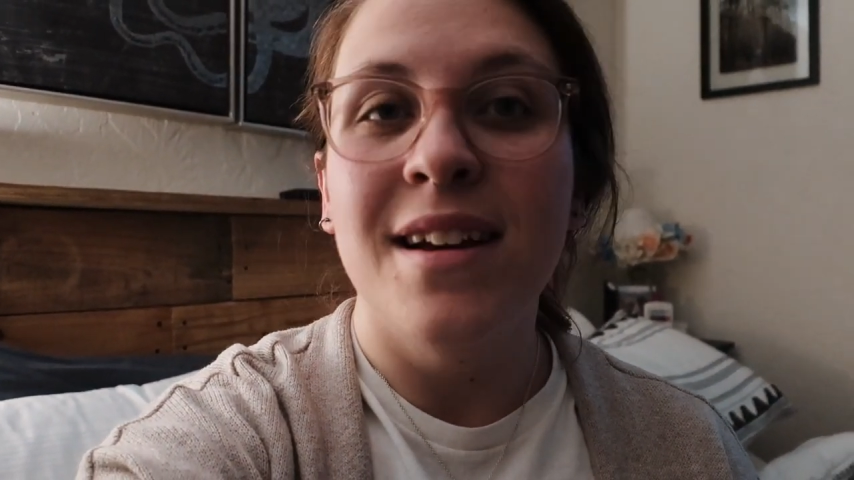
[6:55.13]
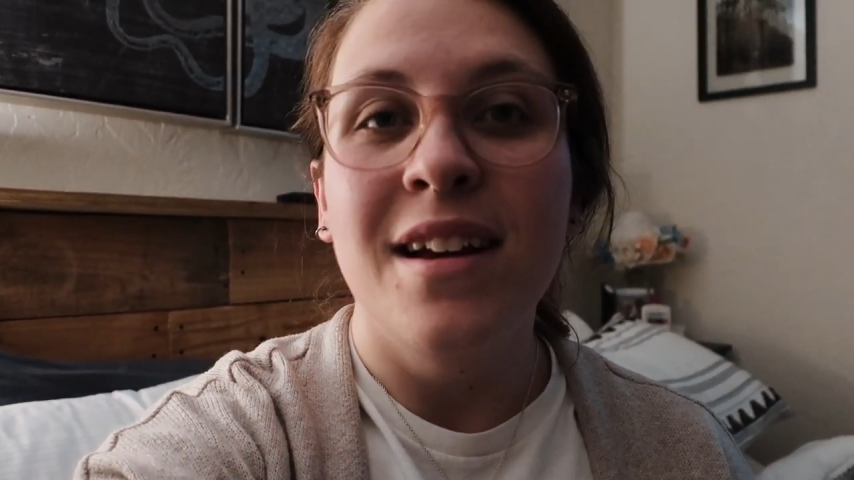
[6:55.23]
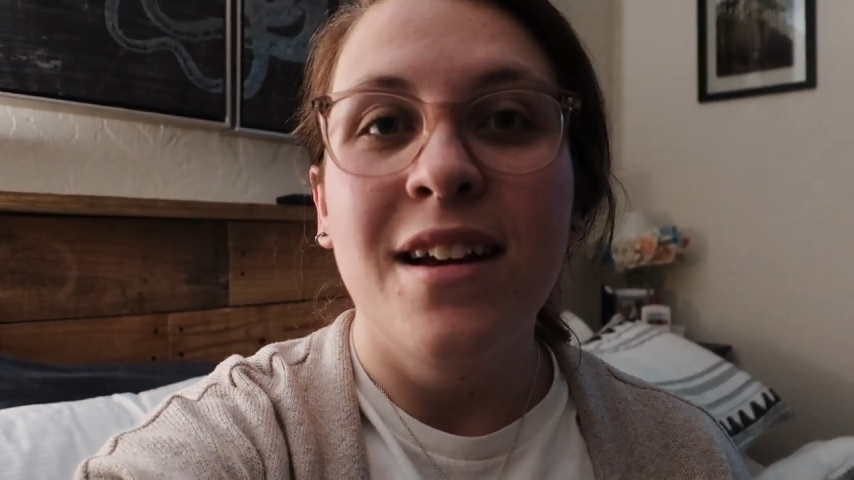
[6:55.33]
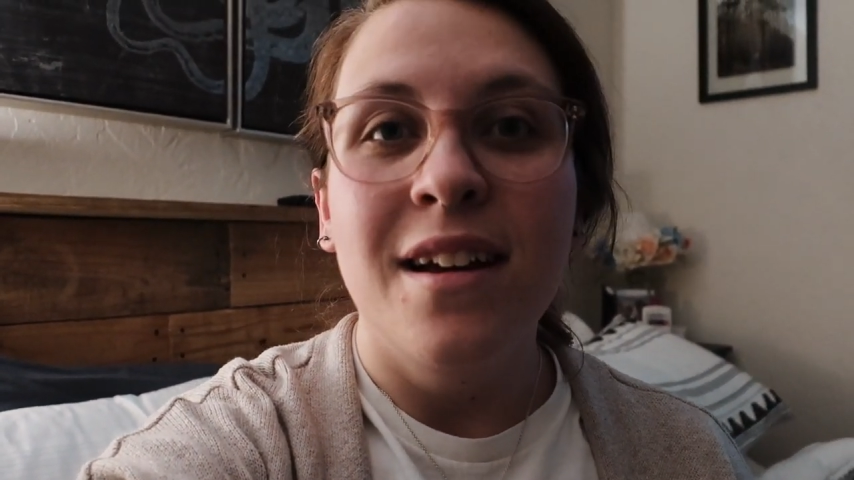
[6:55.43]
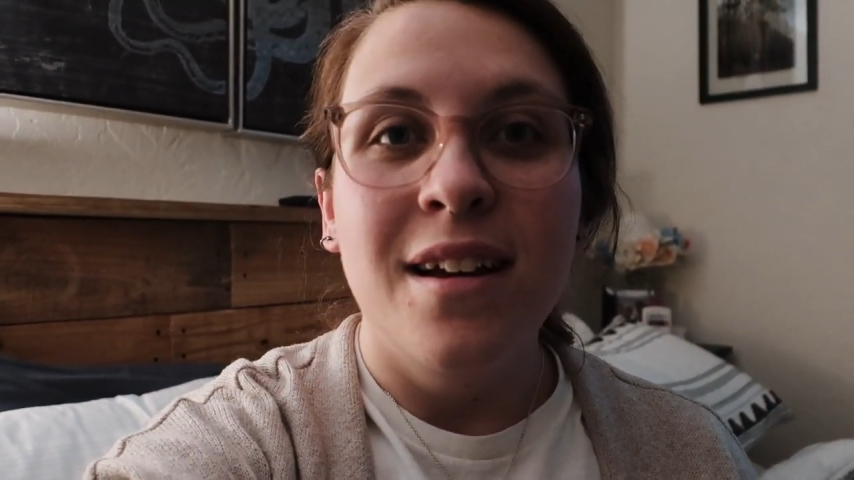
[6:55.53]
Like
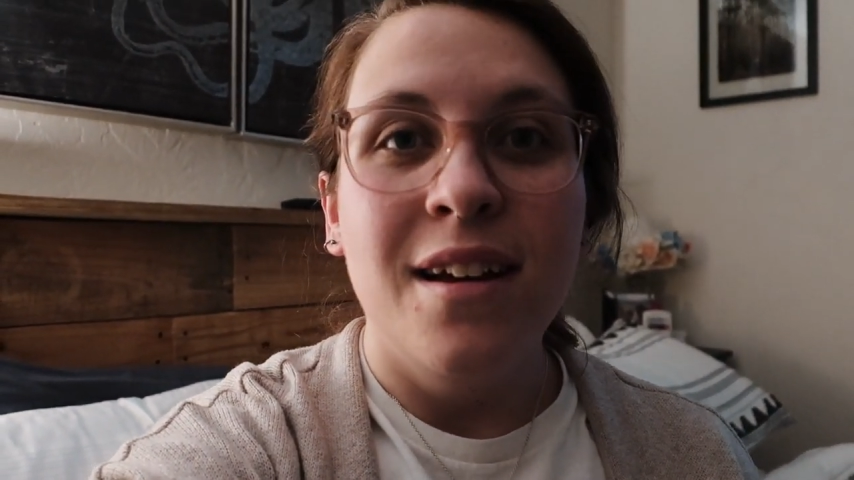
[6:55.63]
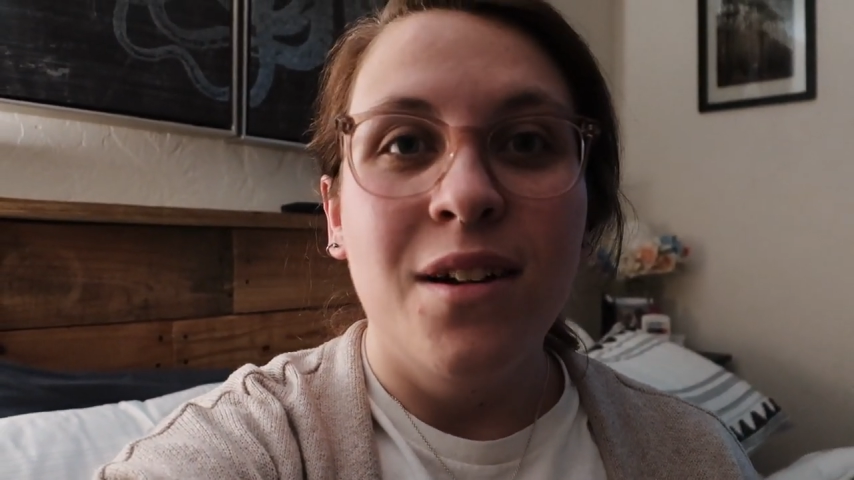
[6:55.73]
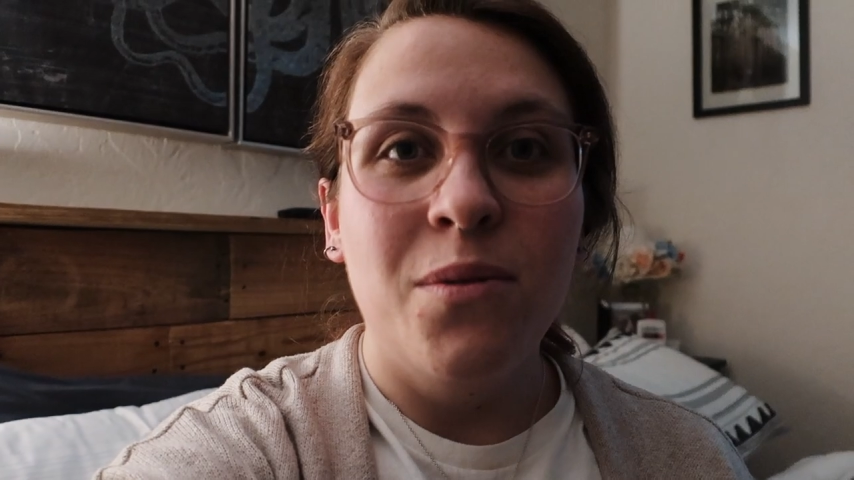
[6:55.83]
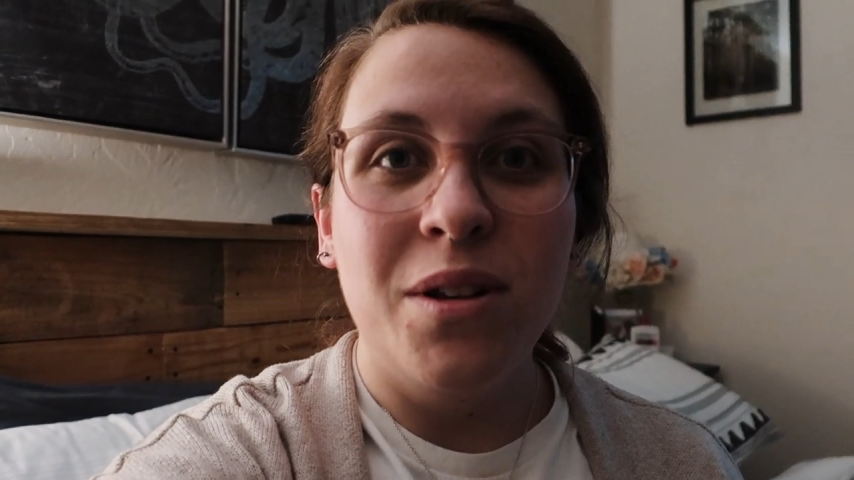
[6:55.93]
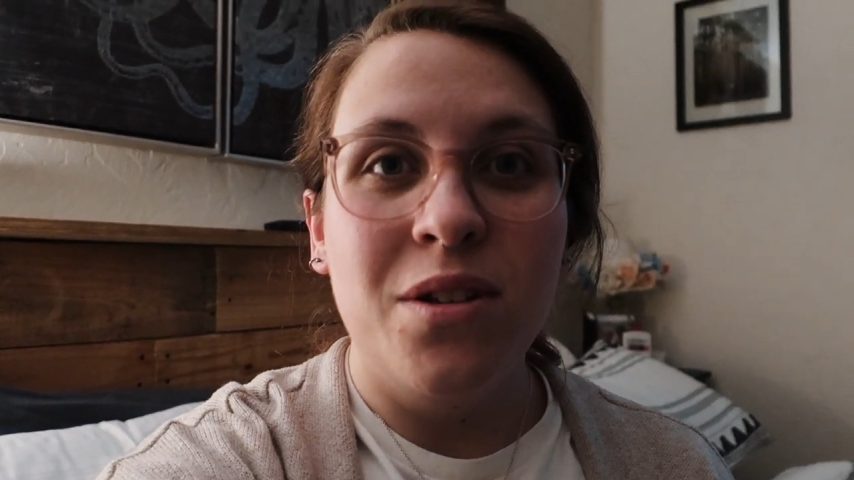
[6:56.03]
when you're a
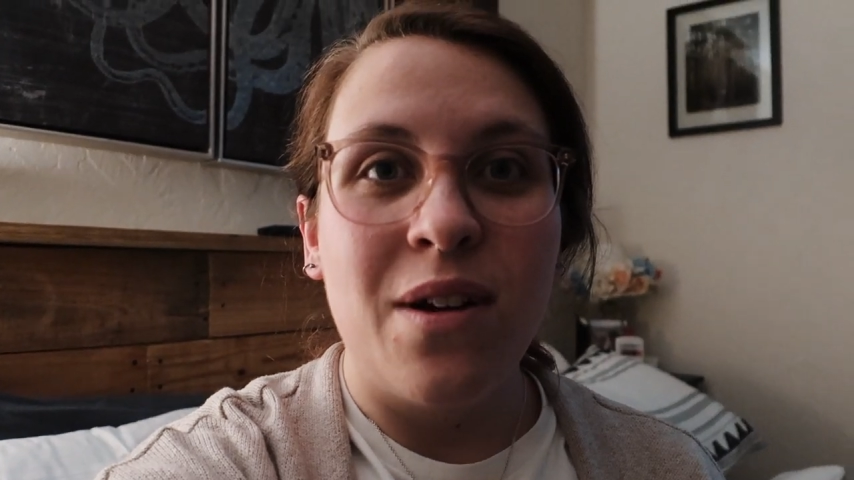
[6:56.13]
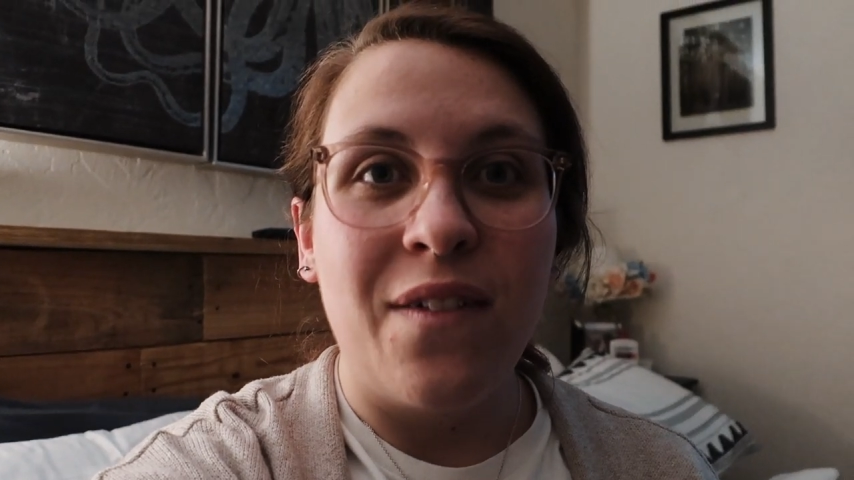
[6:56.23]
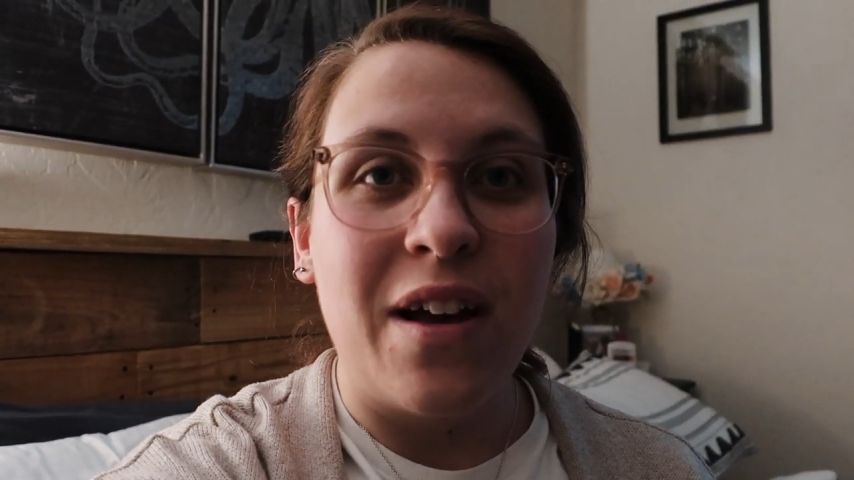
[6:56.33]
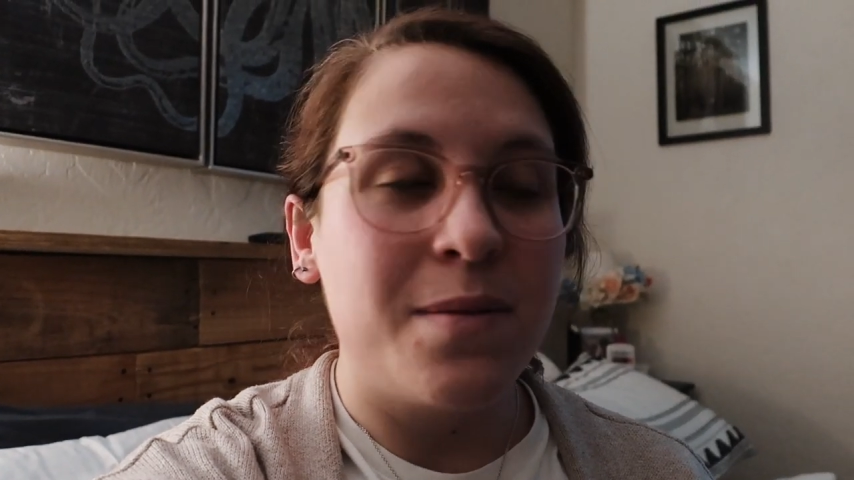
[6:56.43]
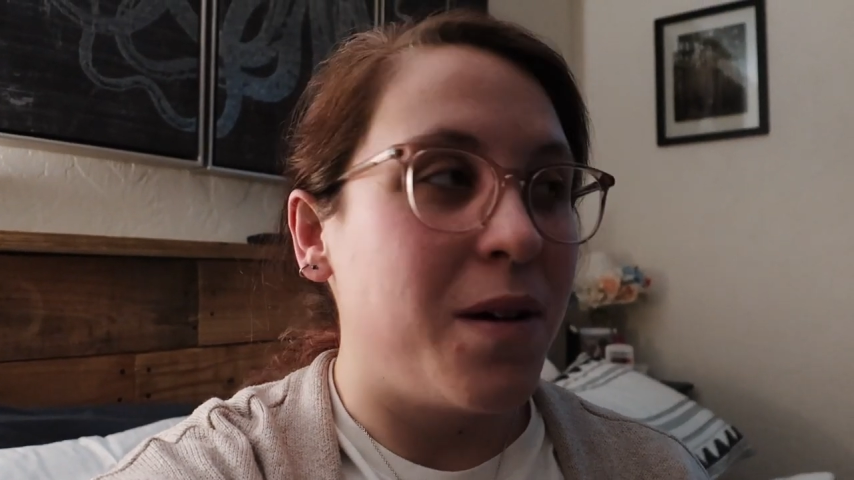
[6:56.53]
baby? When you
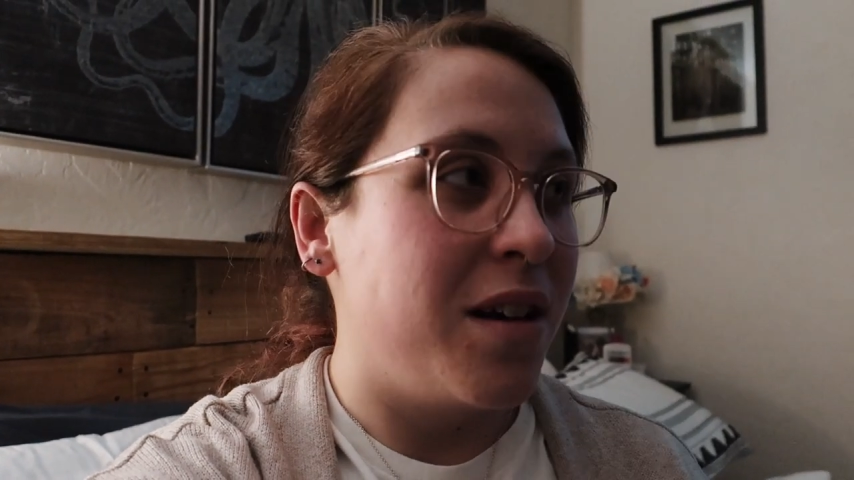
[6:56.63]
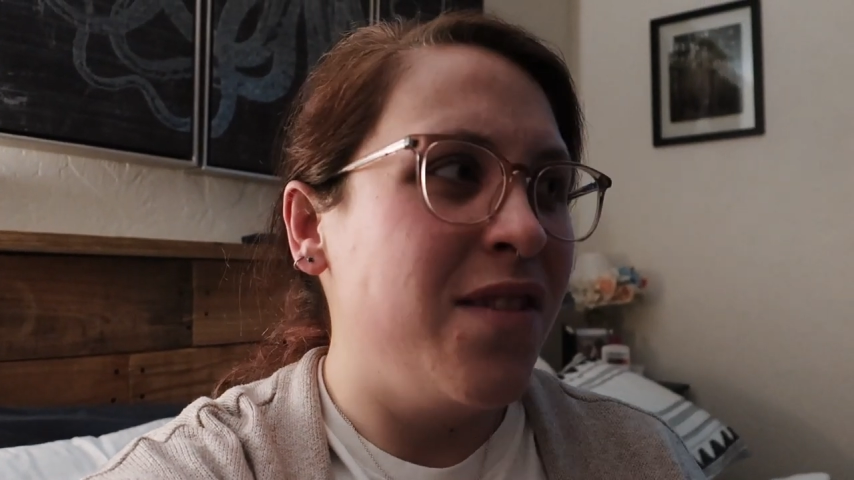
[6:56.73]
have asthma,